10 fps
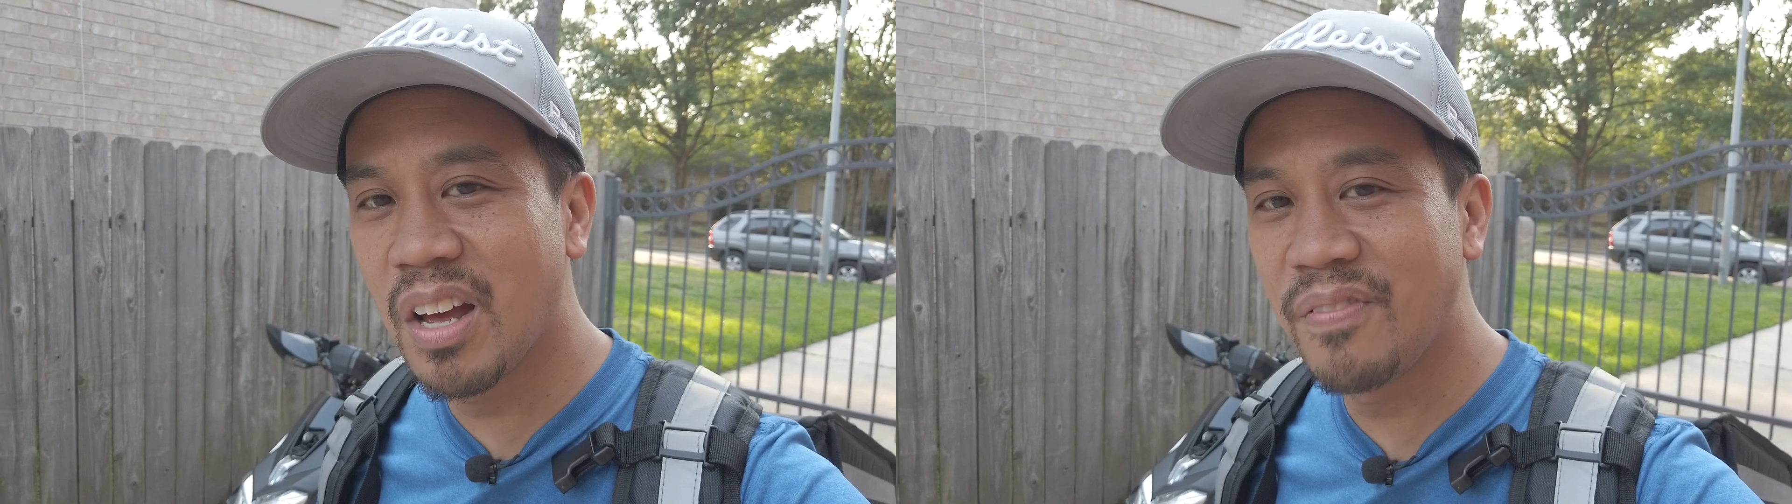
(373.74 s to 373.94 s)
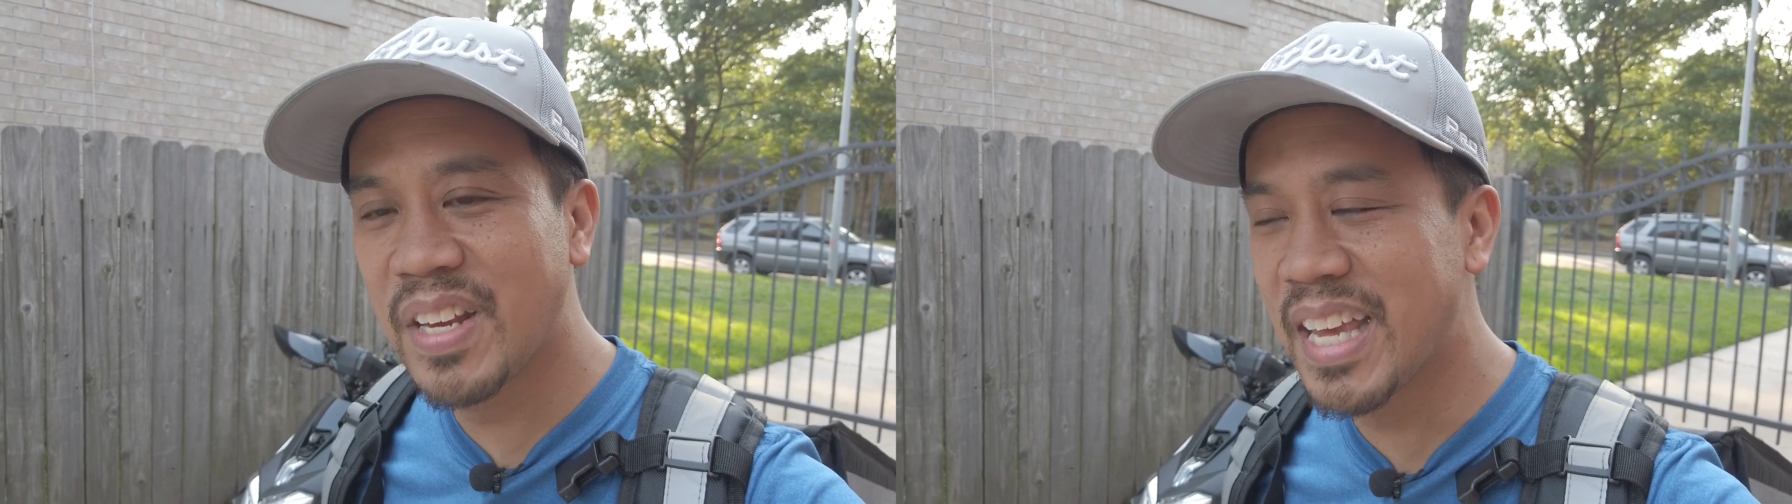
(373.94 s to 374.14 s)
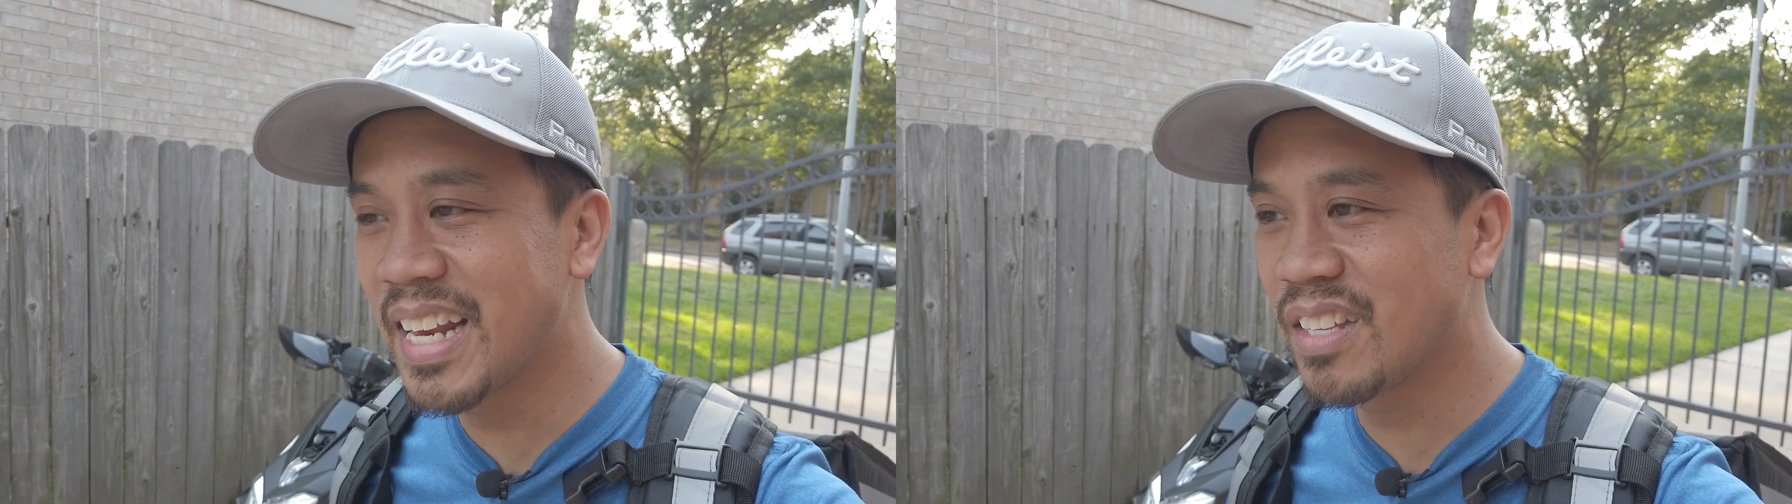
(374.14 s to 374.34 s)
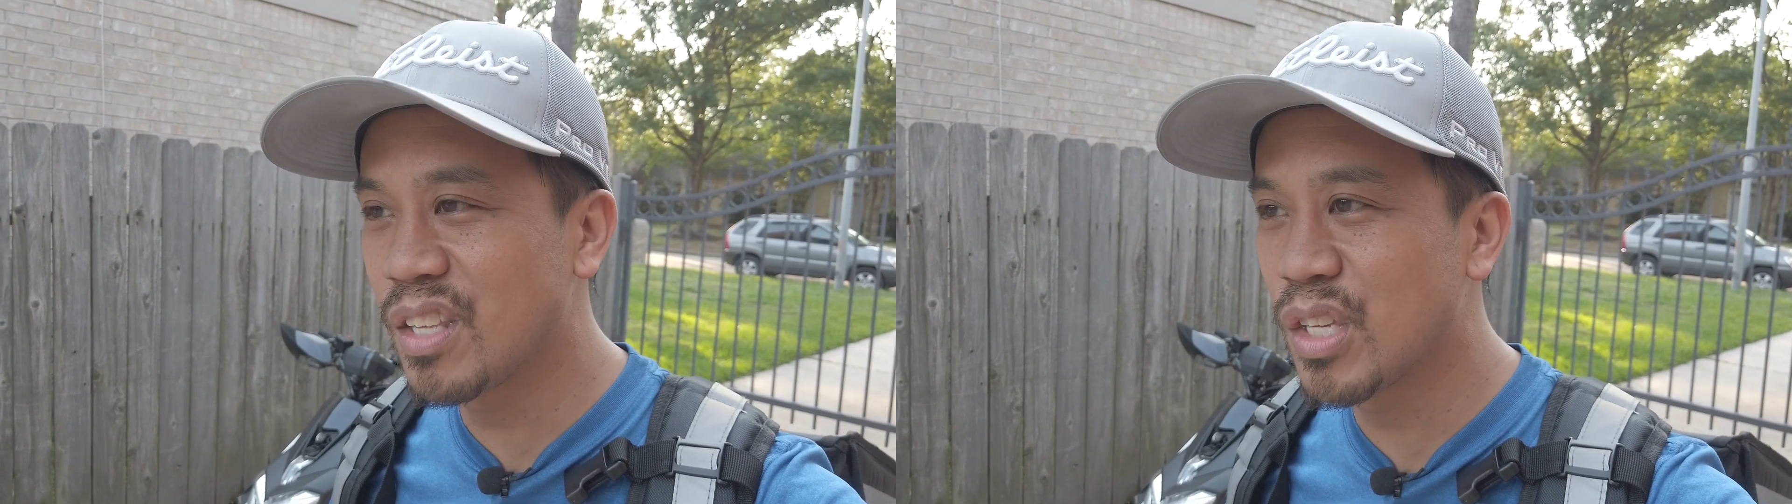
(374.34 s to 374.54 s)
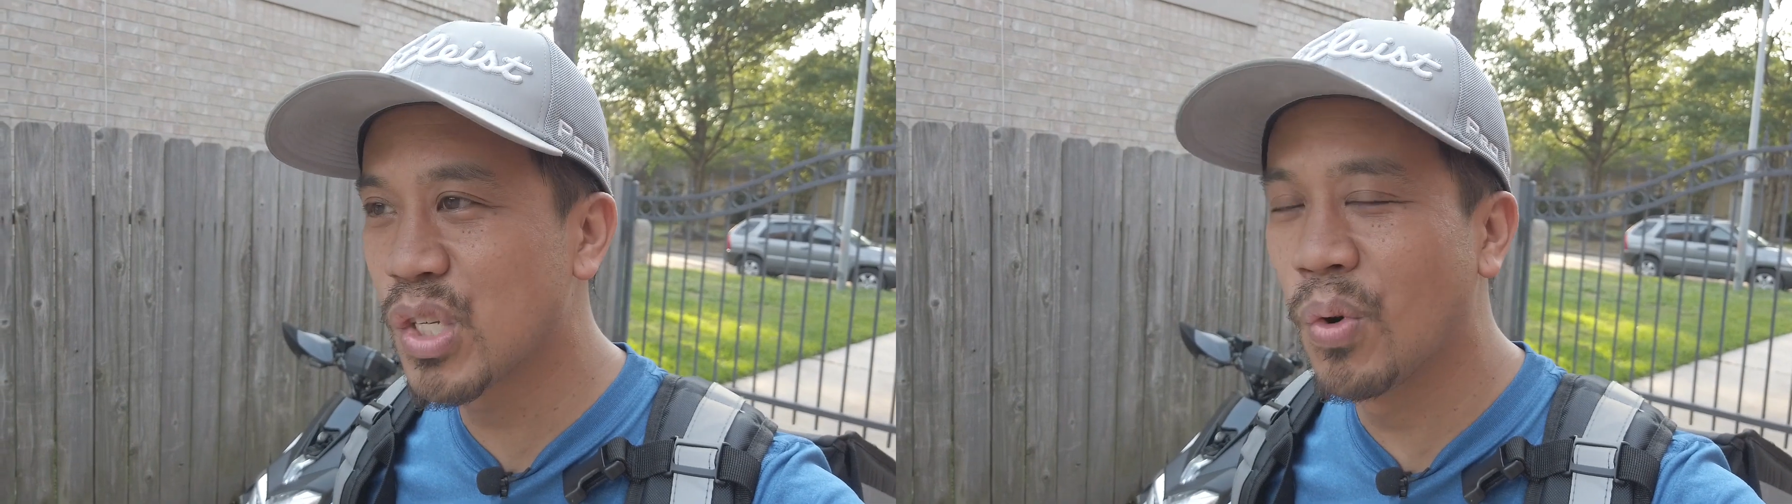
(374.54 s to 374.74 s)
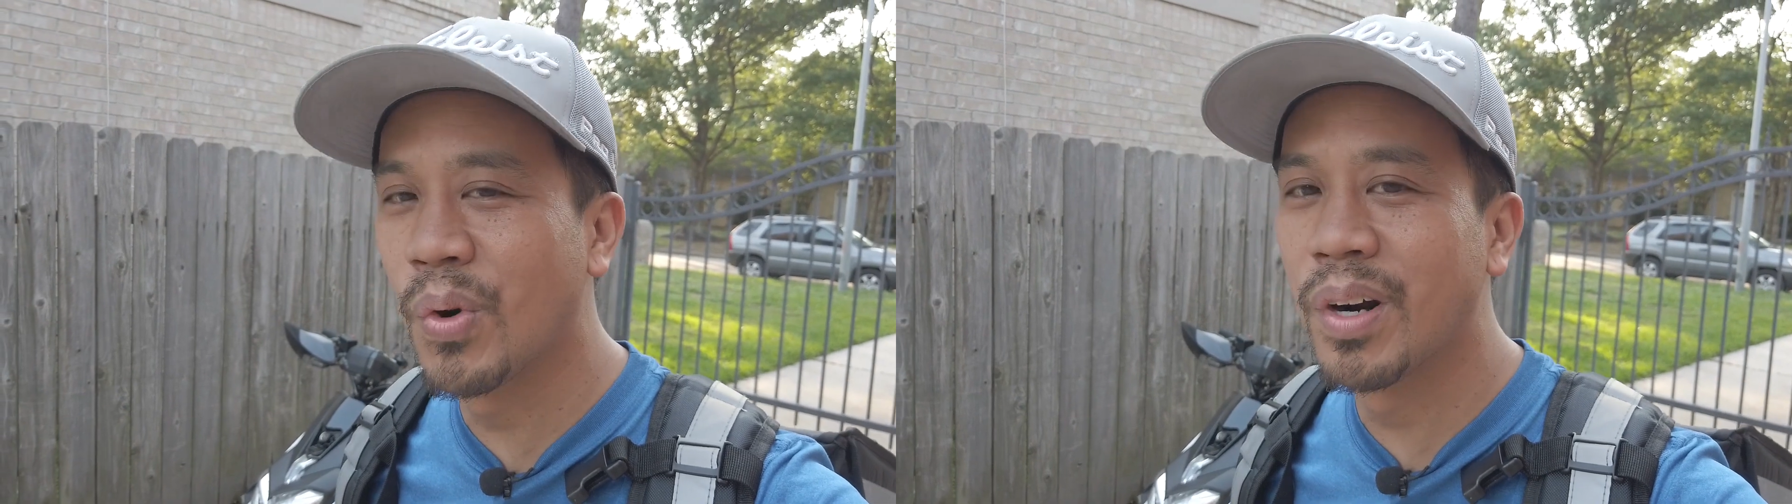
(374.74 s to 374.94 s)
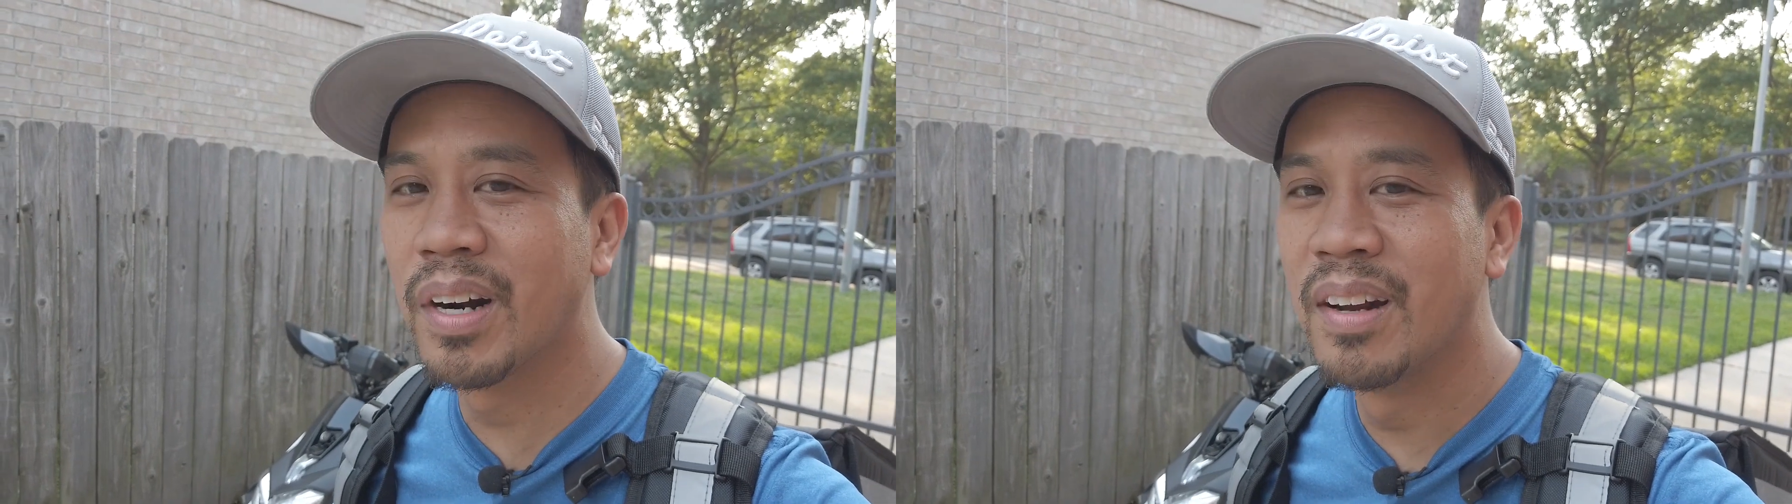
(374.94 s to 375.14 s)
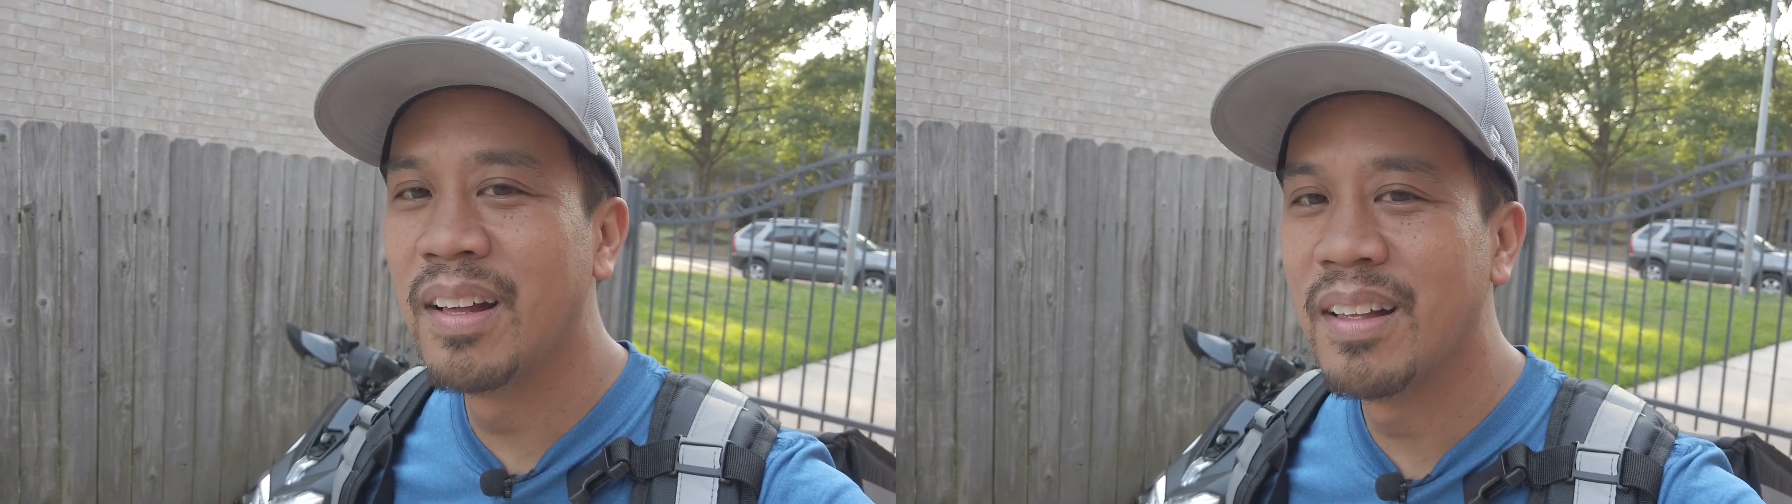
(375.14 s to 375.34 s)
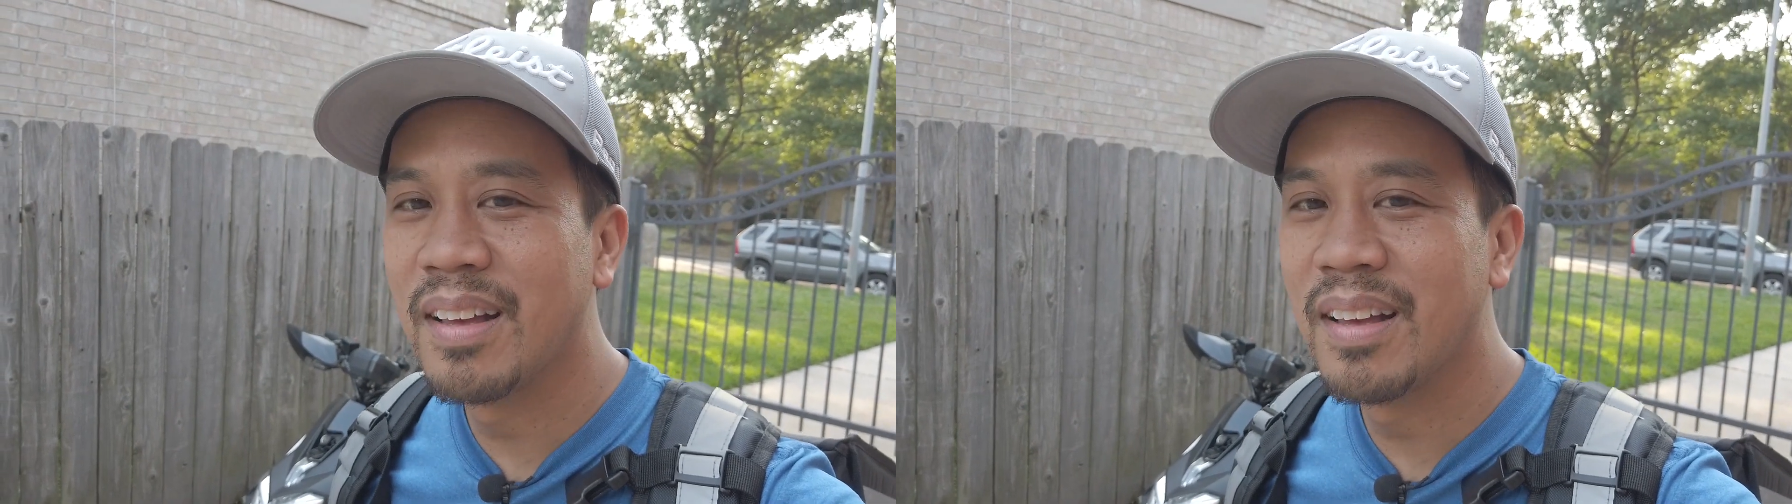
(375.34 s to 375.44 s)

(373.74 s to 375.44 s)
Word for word: stuff and getting it to the door.